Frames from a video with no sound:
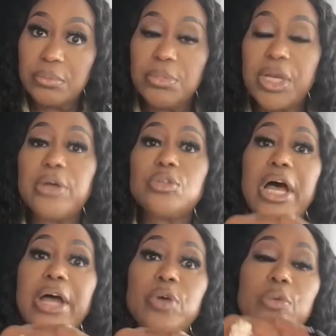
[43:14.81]
but
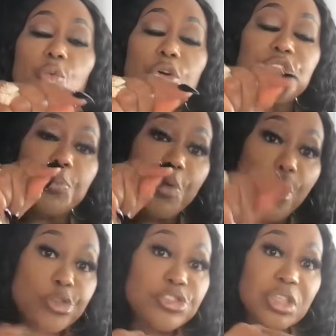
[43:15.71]
I want to
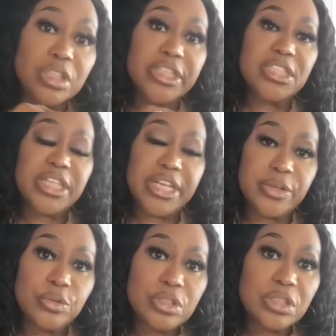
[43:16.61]
personally take
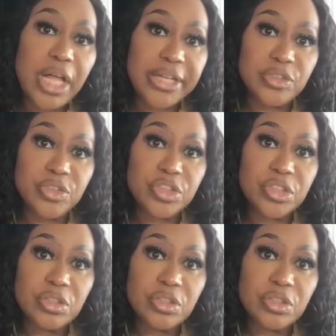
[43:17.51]
you to lunch